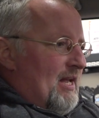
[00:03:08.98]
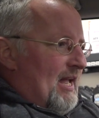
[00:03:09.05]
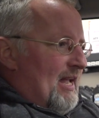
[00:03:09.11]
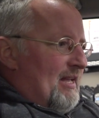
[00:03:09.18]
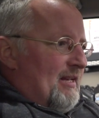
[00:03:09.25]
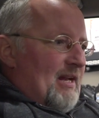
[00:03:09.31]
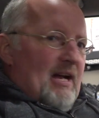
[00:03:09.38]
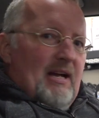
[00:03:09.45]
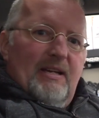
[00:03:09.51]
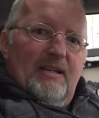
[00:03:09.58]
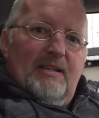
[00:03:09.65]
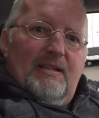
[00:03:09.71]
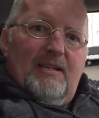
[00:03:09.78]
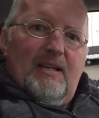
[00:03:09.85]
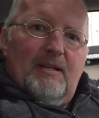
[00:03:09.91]
and
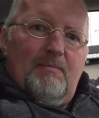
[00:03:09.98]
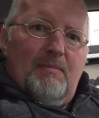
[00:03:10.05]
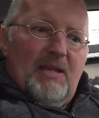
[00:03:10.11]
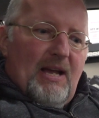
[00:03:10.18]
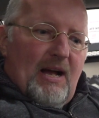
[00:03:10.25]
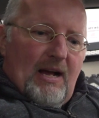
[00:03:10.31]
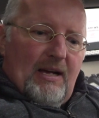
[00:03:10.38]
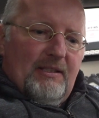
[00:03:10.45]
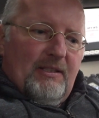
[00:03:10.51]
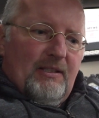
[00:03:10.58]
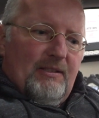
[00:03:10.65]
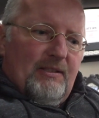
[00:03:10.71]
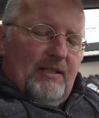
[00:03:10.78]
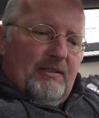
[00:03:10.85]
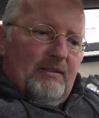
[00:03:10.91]
I get behind
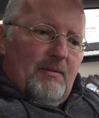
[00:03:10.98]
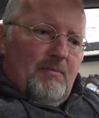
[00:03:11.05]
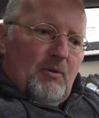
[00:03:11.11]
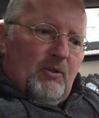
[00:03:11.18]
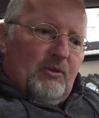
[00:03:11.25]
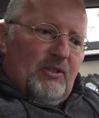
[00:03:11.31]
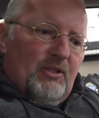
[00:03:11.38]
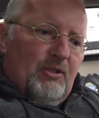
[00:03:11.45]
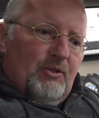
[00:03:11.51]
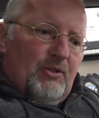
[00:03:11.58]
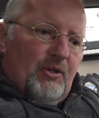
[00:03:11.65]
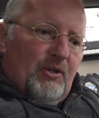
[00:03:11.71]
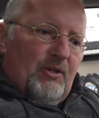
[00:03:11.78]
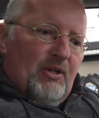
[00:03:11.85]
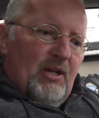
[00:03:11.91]
and then the
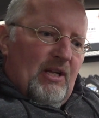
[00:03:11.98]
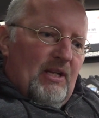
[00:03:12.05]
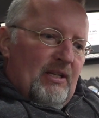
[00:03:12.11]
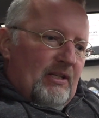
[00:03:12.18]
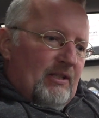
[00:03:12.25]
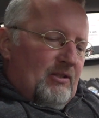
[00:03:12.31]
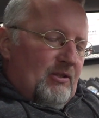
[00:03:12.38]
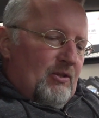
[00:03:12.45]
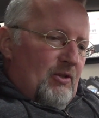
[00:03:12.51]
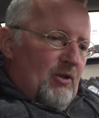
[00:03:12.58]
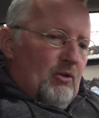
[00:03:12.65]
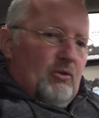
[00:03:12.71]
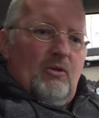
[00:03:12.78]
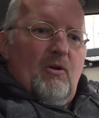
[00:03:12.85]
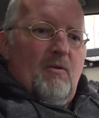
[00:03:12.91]
procedure is
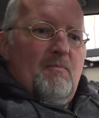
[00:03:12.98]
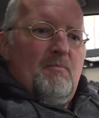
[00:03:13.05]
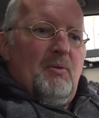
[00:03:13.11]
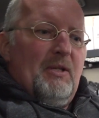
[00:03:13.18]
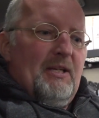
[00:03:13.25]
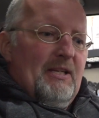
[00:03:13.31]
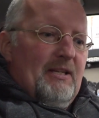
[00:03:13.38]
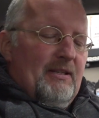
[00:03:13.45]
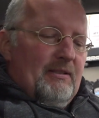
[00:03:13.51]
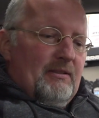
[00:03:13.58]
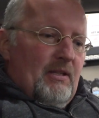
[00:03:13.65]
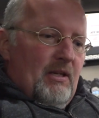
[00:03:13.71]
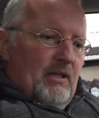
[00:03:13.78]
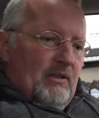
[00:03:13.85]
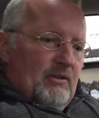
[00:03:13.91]
not
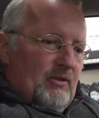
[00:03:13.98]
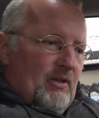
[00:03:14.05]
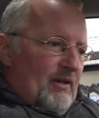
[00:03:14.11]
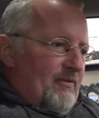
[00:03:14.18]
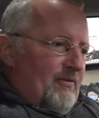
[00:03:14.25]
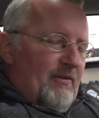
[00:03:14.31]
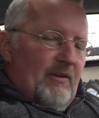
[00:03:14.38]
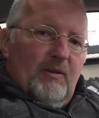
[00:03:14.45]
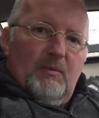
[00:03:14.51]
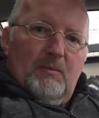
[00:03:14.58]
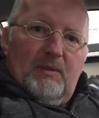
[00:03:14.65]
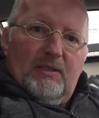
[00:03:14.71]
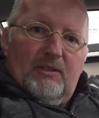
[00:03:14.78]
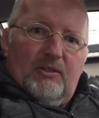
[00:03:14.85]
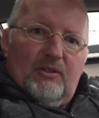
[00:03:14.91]
completed. So I
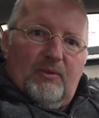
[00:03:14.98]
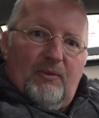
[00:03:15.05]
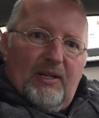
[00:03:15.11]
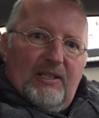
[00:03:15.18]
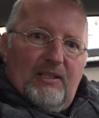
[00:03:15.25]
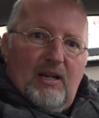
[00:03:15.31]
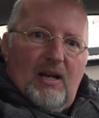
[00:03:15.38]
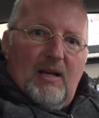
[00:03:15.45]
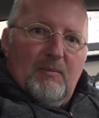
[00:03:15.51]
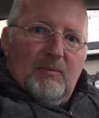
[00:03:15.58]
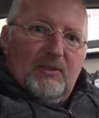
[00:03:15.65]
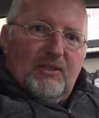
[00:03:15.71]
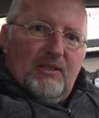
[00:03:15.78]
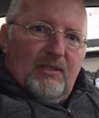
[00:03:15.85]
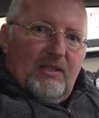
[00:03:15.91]
filmed it 3
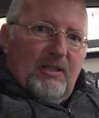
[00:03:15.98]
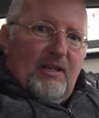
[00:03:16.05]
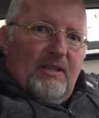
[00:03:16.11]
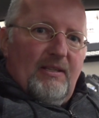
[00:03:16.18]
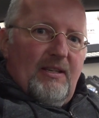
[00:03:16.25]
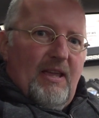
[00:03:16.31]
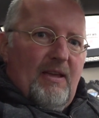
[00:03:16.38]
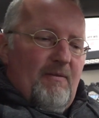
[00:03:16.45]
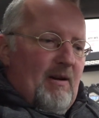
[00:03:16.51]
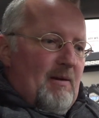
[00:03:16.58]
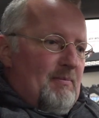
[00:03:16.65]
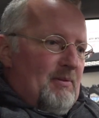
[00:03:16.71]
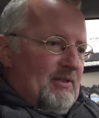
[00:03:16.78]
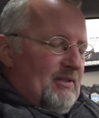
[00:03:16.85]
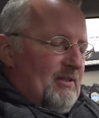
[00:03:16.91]
times and then I gave
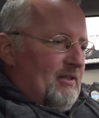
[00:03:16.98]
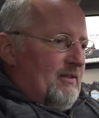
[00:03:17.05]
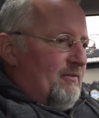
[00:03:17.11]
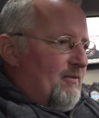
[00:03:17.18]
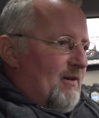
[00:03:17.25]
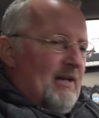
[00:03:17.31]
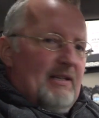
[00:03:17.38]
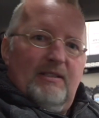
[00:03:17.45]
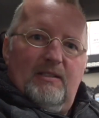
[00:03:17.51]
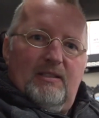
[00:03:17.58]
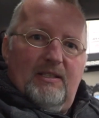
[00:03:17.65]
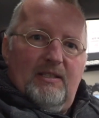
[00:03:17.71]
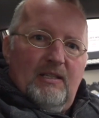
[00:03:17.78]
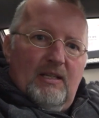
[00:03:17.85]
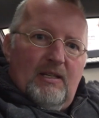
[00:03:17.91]
up, and then
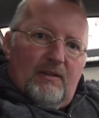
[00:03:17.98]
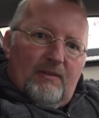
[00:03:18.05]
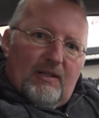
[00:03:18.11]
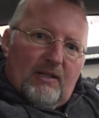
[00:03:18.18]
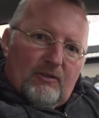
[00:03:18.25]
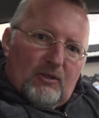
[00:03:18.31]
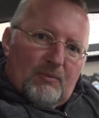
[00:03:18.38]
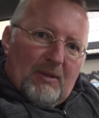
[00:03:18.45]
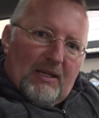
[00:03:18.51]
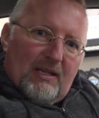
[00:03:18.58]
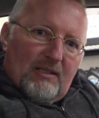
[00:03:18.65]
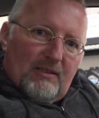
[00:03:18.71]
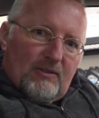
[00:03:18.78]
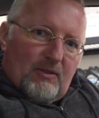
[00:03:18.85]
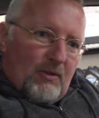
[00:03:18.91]
finally, without
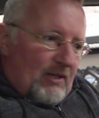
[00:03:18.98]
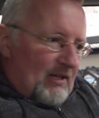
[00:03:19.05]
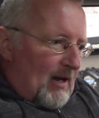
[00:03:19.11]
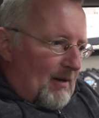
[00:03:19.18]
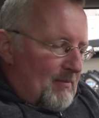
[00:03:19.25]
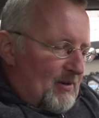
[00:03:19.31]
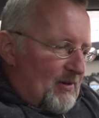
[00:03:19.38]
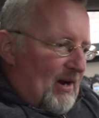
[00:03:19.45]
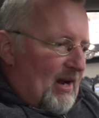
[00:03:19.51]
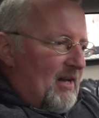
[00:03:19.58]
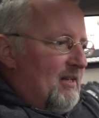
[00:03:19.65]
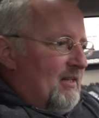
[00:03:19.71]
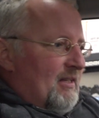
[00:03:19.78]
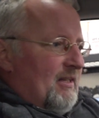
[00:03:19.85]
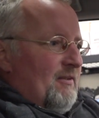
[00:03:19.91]
speaking into the camera,
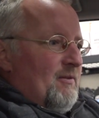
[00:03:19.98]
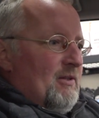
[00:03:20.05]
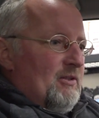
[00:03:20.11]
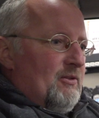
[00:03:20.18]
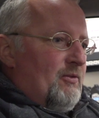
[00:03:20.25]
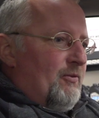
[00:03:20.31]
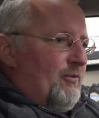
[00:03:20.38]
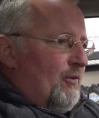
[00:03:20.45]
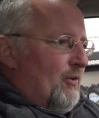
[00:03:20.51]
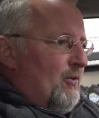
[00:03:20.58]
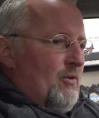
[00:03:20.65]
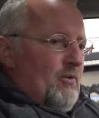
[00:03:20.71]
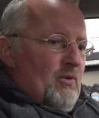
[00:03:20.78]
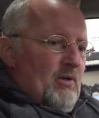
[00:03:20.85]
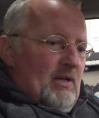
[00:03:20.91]
it went
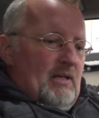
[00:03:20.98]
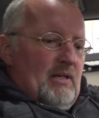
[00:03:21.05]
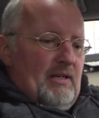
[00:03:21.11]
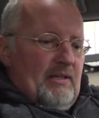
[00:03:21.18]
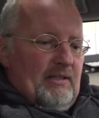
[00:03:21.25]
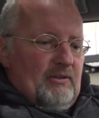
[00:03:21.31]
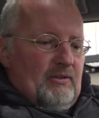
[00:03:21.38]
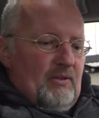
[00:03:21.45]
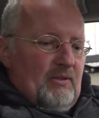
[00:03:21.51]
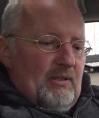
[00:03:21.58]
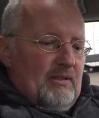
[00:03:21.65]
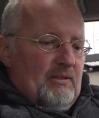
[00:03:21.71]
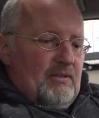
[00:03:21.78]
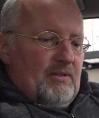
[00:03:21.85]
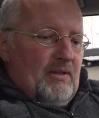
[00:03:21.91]
through. And as you
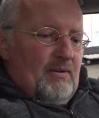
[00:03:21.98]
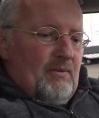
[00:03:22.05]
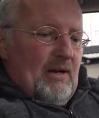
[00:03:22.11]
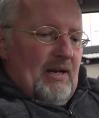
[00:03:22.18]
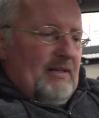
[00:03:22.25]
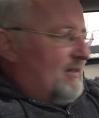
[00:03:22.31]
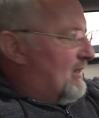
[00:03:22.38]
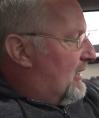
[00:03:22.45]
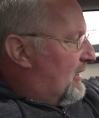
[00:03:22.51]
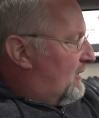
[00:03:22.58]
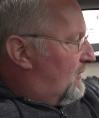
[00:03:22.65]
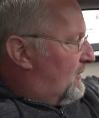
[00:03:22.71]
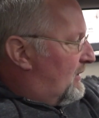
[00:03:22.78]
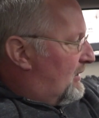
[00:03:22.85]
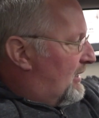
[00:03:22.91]
can see right
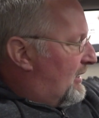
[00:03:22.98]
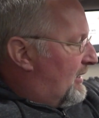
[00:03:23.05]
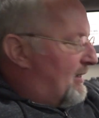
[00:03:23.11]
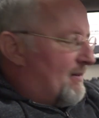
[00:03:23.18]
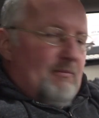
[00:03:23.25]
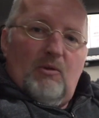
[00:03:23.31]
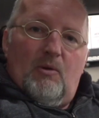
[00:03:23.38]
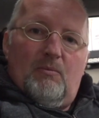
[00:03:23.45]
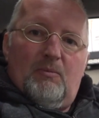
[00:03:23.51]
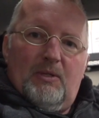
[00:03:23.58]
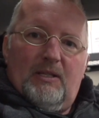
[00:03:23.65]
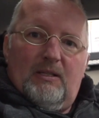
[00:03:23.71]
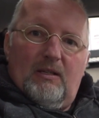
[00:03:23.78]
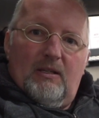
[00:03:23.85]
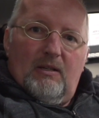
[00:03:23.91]
now, I am
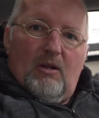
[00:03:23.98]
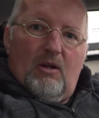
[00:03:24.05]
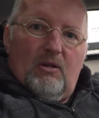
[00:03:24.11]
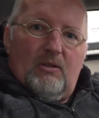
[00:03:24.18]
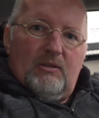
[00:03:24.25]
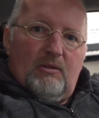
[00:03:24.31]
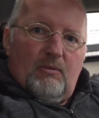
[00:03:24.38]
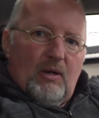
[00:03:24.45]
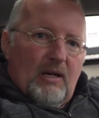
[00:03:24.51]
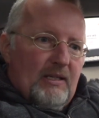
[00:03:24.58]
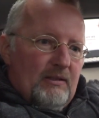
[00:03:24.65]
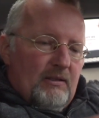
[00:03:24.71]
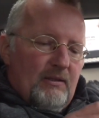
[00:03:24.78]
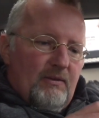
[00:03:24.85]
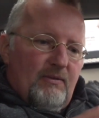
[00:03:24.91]
completely locked,
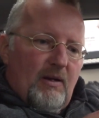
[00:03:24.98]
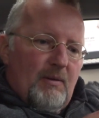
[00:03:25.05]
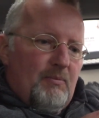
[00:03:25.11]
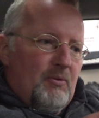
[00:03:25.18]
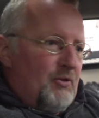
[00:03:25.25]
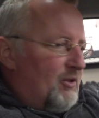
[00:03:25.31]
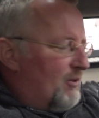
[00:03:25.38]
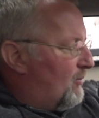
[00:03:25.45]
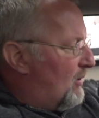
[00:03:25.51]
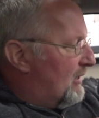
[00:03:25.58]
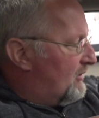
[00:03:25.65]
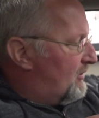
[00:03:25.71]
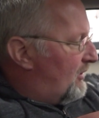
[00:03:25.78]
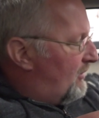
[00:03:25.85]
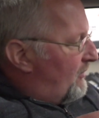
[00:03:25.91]
right? If I push it
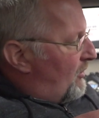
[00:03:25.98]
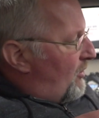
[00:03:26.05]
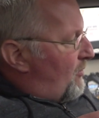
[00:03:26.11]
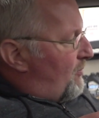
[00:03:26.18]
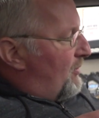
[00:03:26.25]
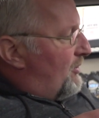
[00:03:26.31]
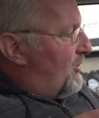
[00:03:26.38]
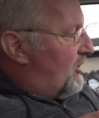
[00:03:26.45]
once, it will open